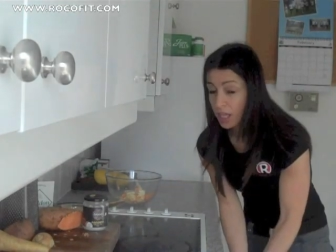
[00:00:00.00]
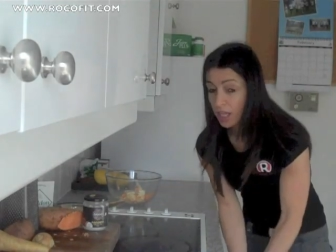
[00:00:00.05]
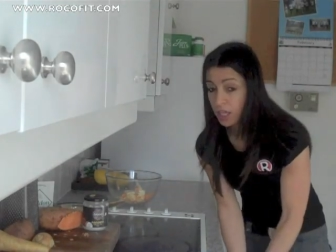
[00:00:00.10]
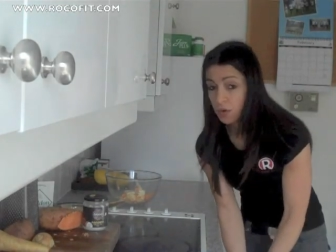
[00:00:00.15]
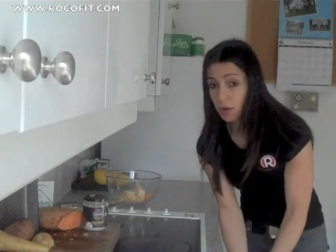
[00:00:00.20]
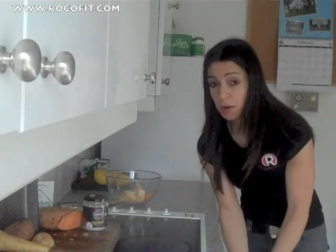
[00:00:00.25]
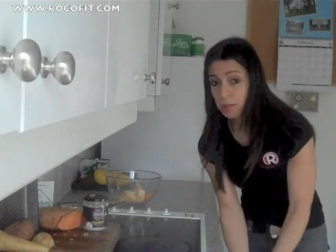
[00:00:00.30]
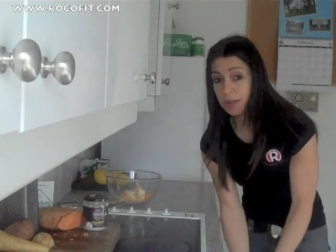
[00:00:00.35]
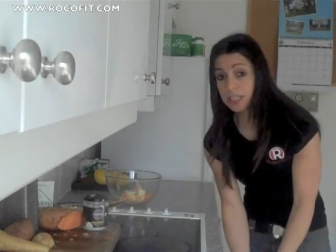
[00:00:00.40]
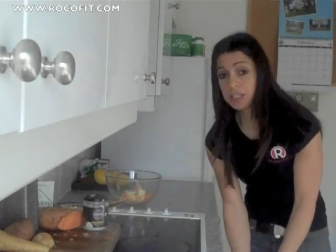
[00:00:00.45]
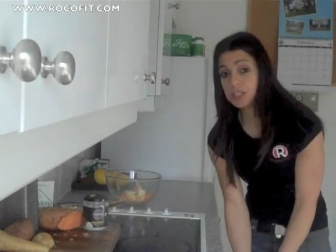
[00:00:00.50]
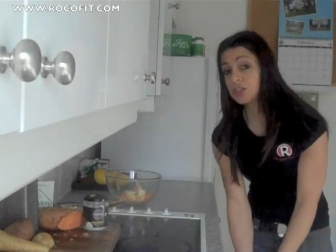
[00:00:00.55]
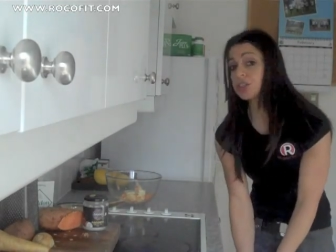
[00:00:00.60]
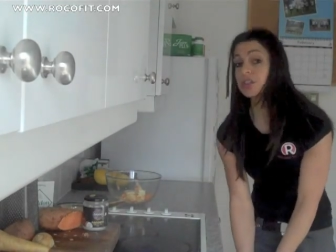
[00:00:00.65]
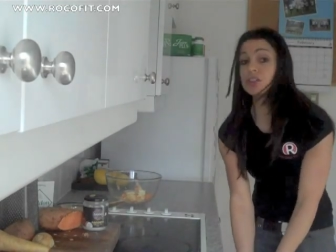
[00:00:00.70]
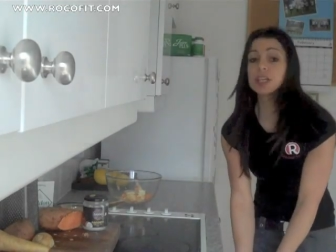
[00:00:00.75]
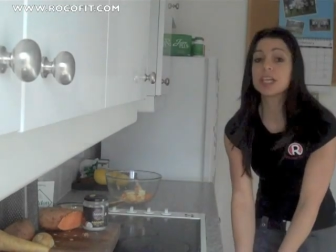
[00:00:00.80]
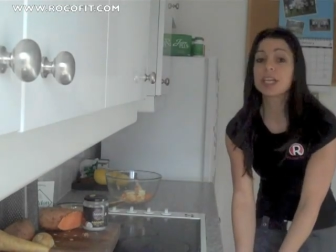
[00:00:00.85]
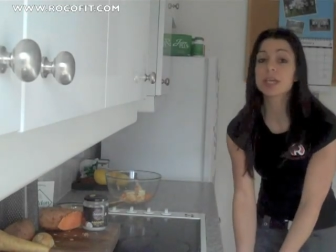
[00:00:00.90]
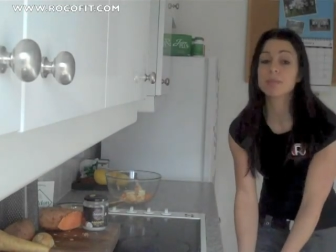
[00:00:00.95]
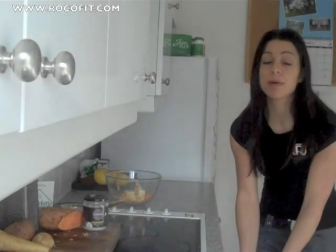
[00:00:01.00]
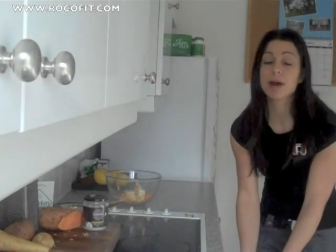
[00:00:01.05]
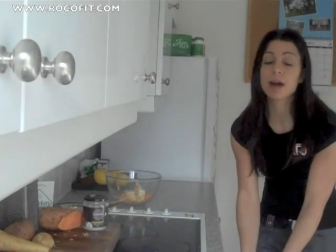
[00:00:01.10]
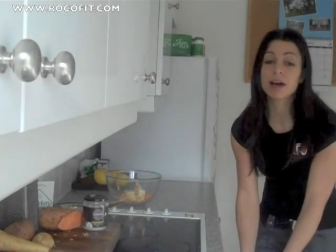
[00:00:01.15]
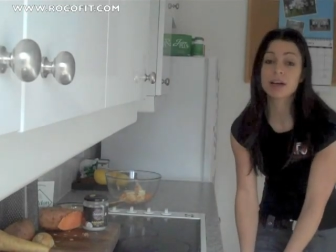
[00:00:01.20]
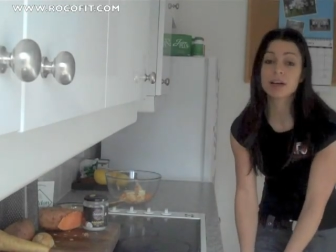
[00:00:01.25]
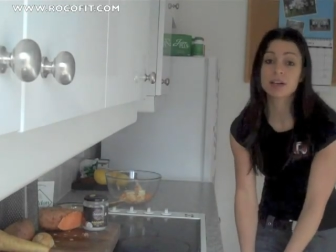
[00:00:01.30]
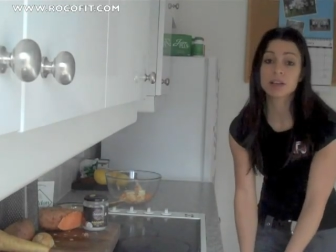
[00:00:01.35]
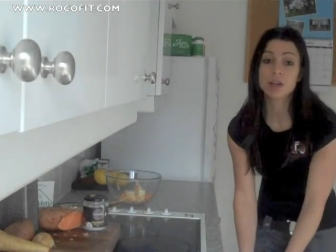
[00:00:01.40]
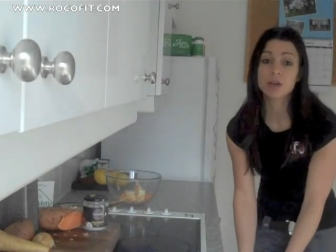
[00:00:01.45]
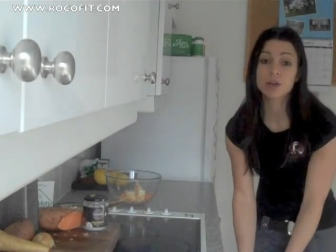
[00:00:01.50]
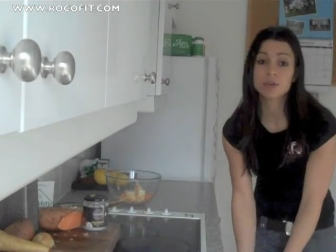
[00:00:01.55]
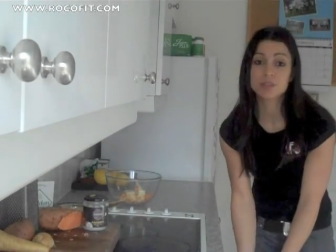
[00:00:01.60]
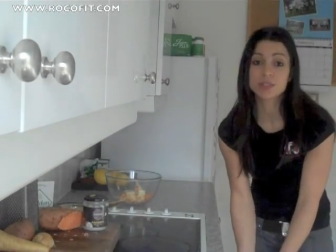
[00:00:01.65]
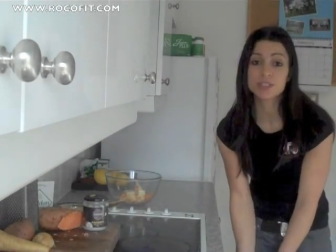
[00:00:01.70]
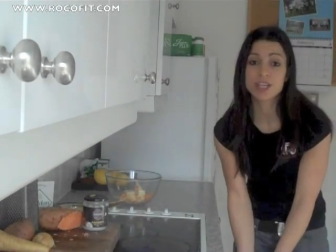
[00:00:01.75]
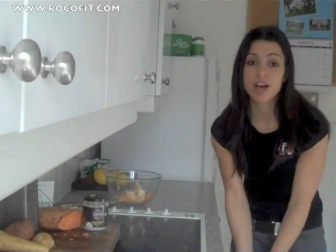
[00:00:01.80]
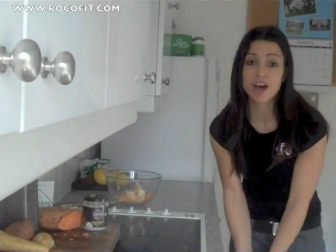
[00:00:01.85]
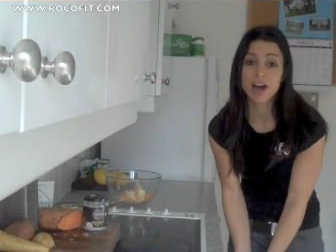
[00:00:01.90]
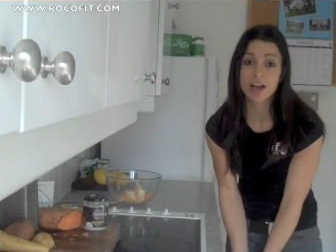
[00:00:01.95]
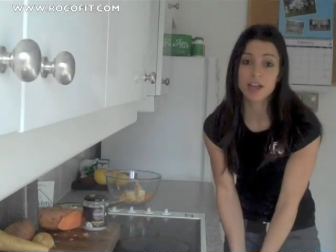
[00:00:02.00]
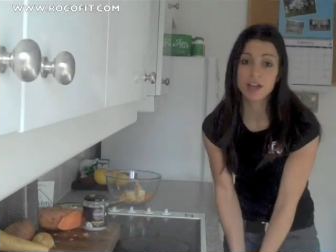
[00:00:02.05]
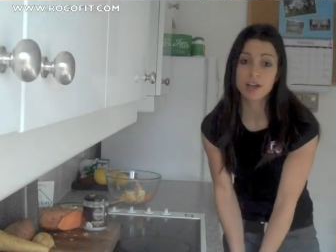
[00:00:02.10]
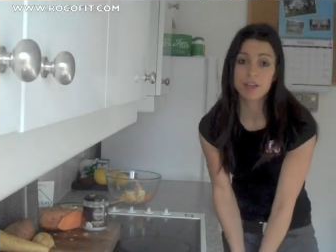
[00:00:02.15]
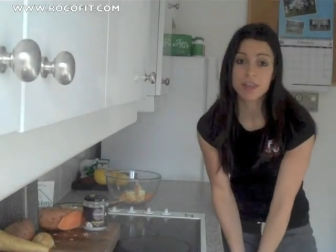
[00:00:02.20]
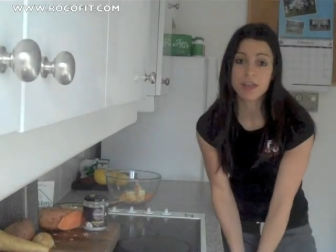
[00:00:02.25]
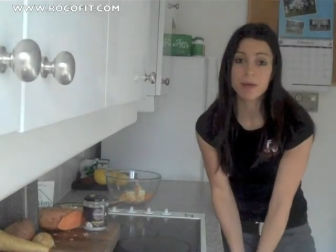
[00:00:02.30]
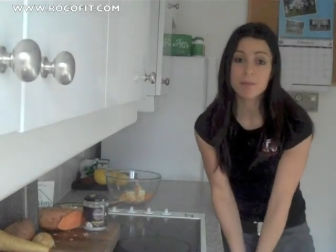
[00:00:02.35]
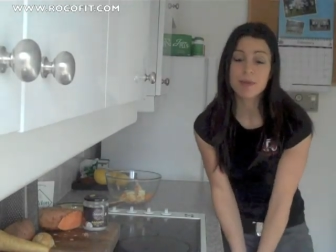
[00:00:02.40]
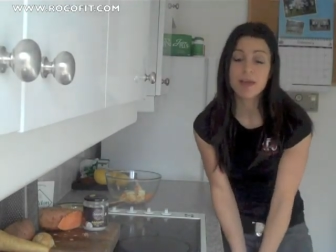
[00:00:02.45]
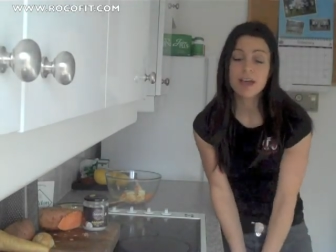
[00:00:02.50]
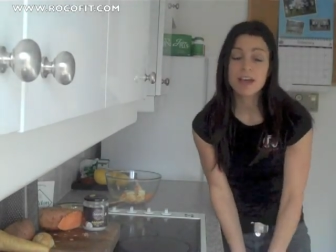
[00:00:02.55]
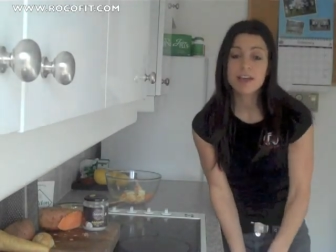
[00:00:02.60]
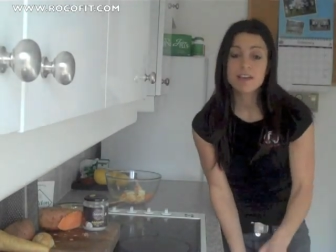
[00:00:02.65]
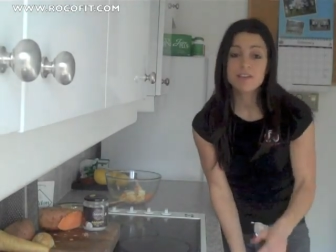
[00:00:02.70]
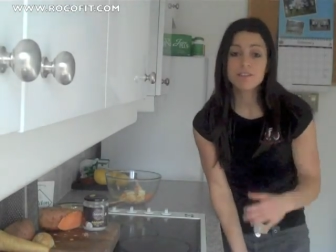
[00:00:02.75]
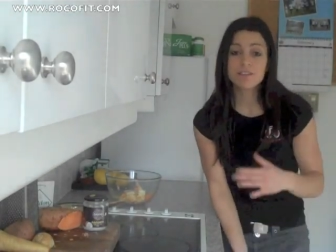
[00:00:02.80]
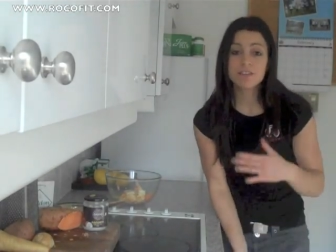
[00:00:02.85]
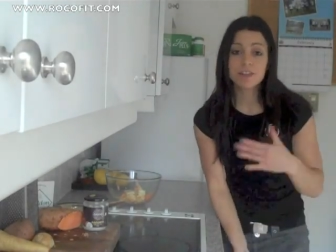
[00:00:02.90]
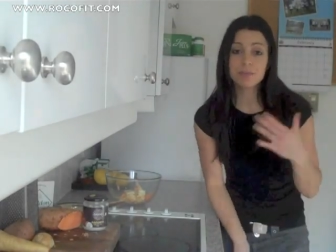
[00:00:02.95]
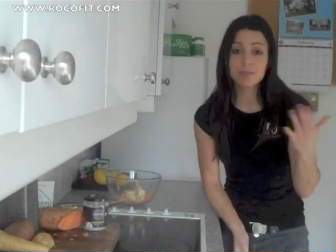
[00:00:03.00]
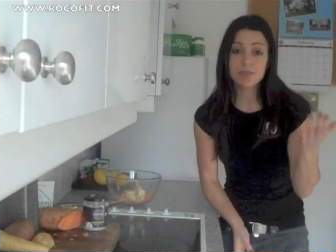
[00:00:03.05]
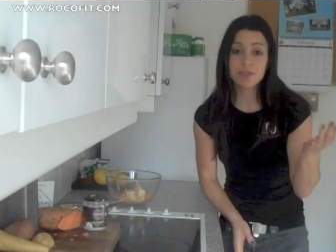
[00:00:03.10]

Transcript: you want to make sure you keep a close eye on them. Flip